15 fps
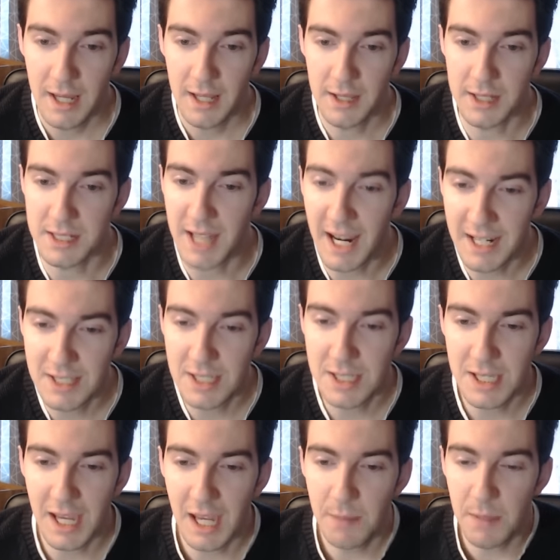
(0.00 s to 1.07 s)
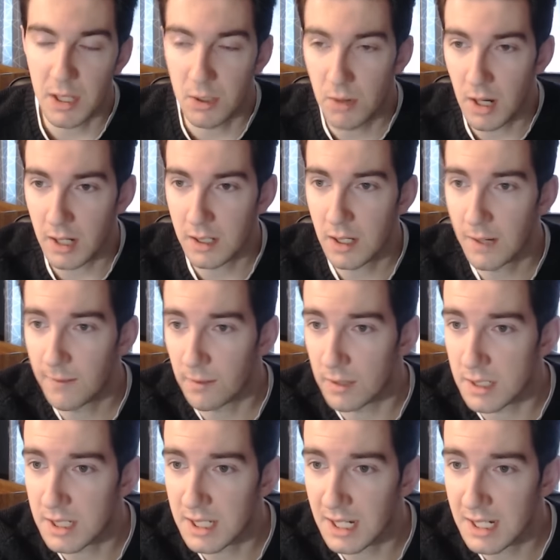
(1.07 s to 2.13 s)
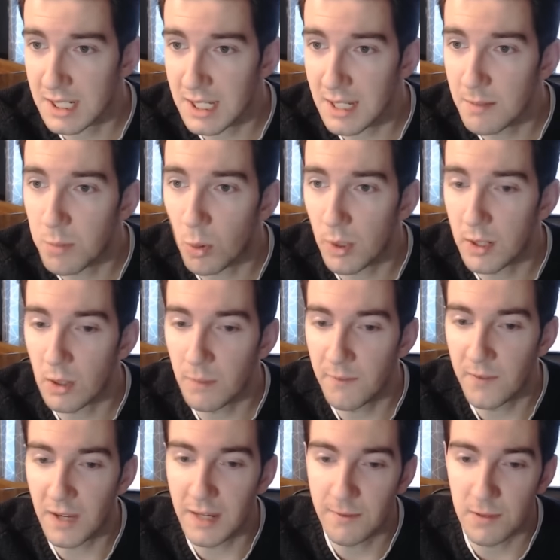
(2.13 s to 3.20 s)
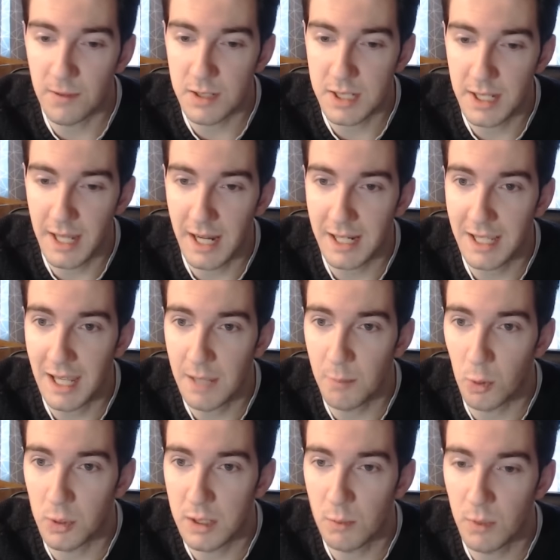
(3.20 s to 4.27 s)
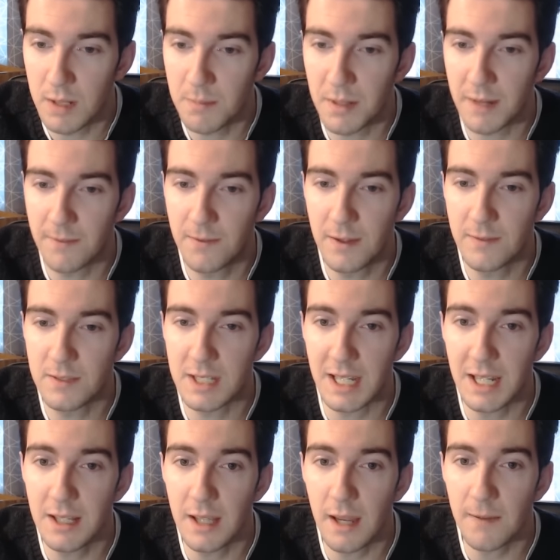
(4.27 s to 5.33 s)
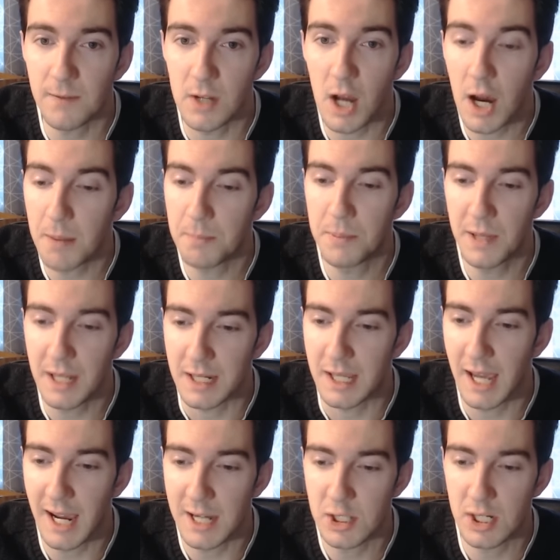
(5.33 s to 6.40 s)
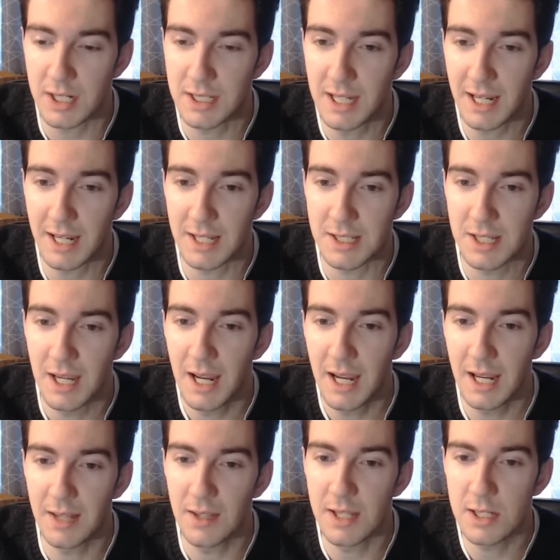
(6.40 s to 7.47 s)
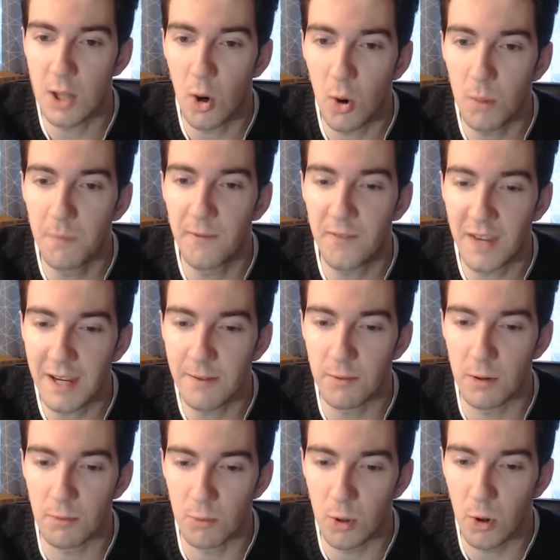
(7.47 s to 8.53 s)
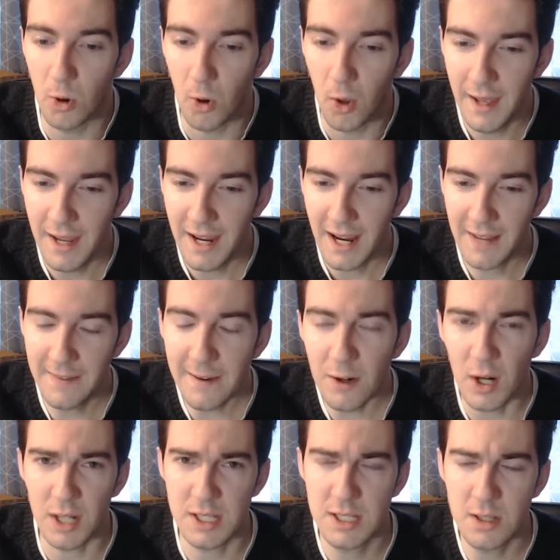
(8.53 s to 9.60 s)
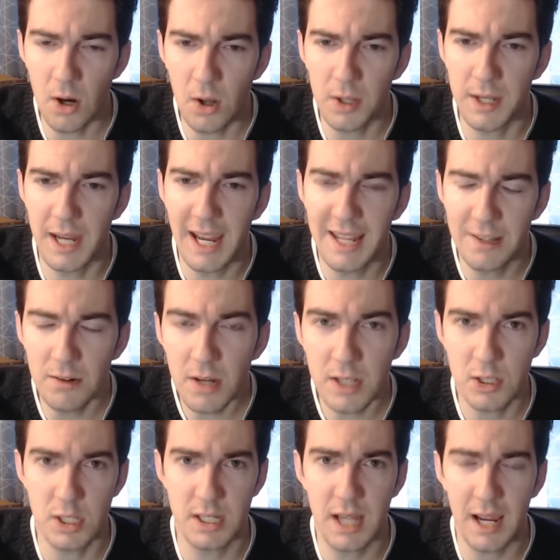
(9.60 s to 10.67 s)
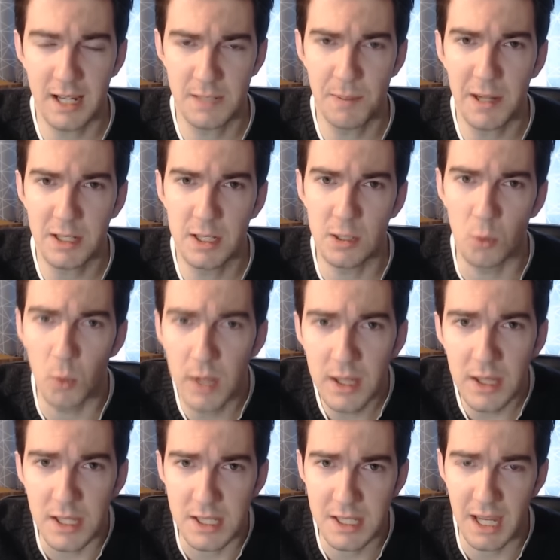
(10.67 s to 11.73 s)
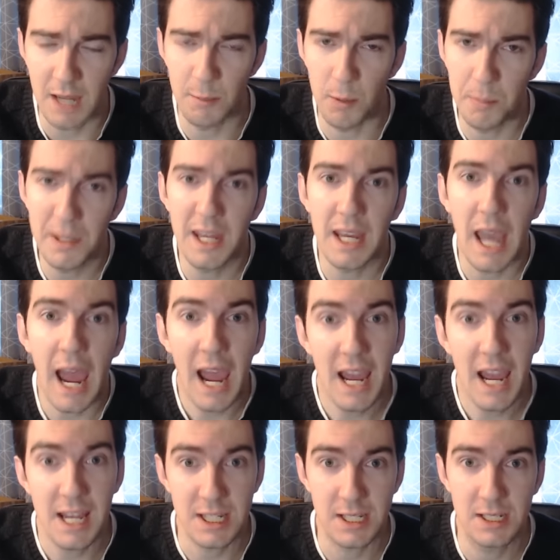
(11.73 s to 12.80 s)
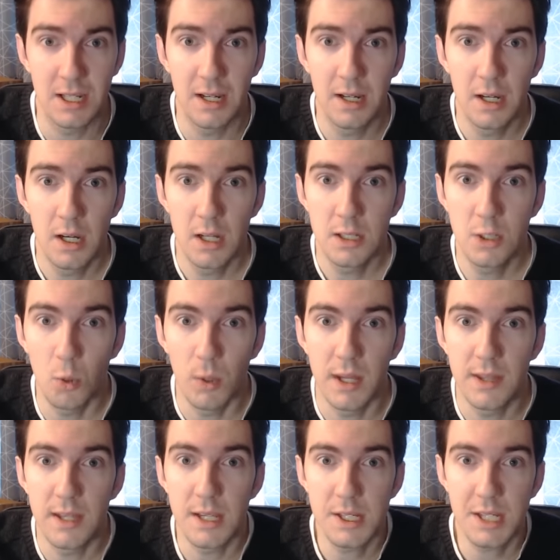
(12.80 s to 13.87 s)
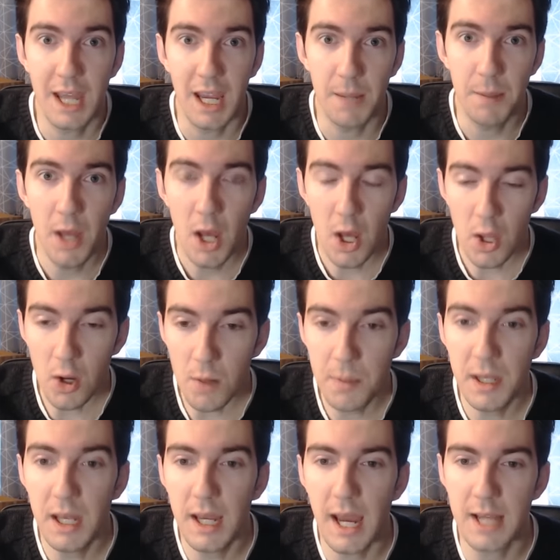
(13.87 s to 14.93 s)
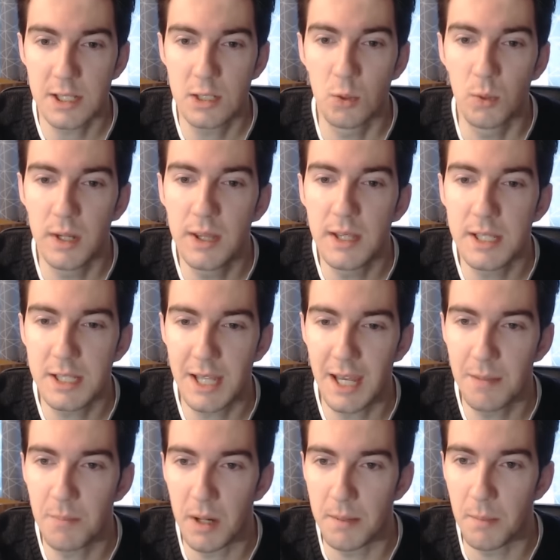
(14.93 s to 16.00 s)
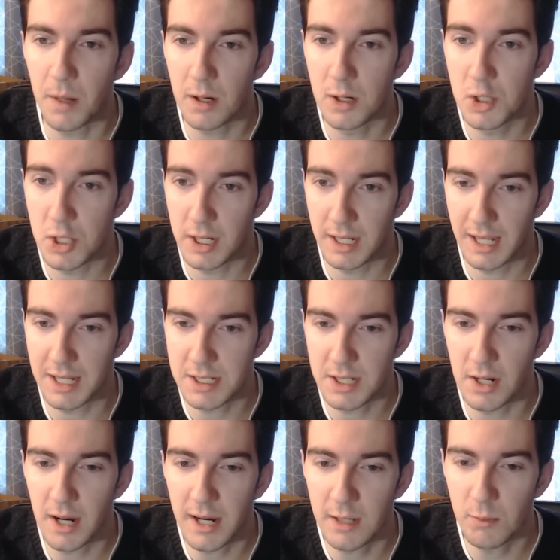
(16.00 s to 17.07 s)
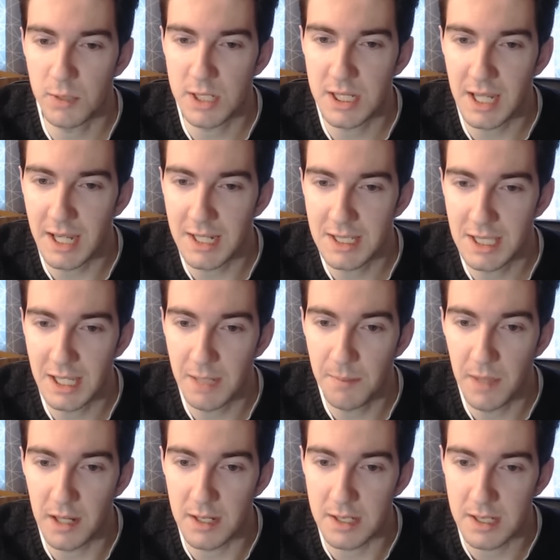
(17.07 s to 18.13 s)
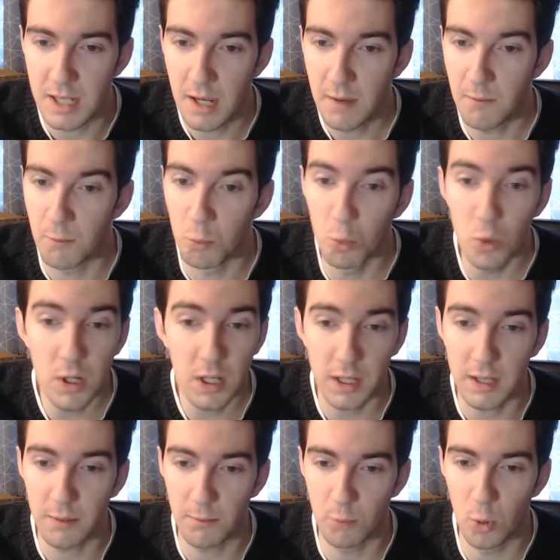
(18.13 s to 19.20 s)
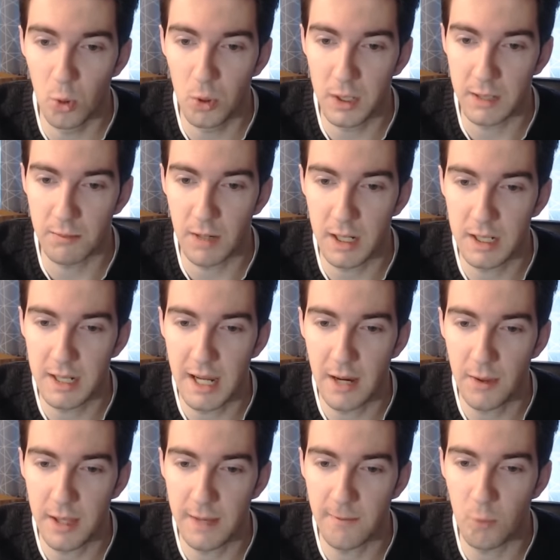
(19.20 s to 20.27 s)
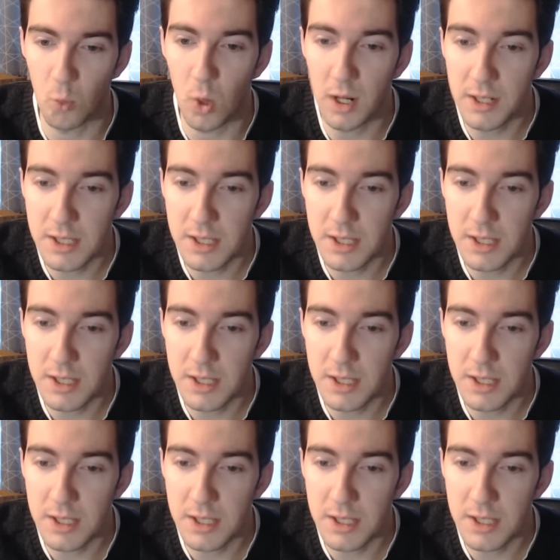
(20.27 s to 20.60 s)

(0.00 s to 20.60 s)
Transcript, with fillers: The Texas game, they do not cover as 16 point home favorites in that game, only win by 15. They have not been cashing tickets in this home favorite role. And they're a solid, they're not just expected to win this game or being asked to win this game. They're being asked to win this game by margin against an Iowa State team that is really rolling right now. They have won